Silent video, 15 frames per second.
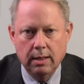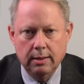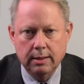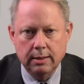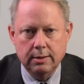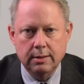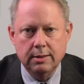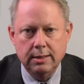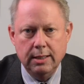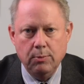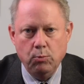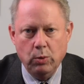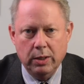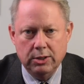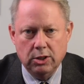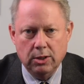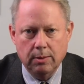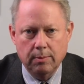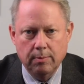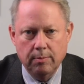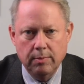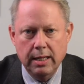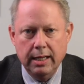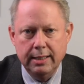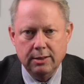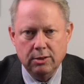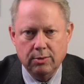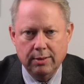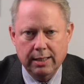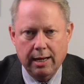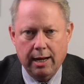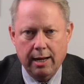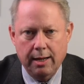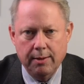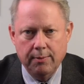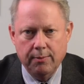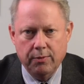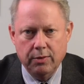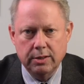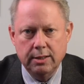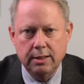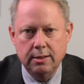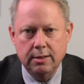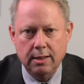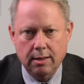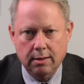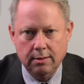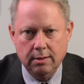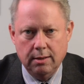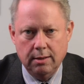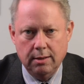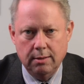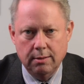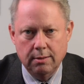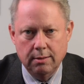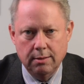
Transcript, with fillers: This is Tim Hrenchir, the history guy for CJ Online.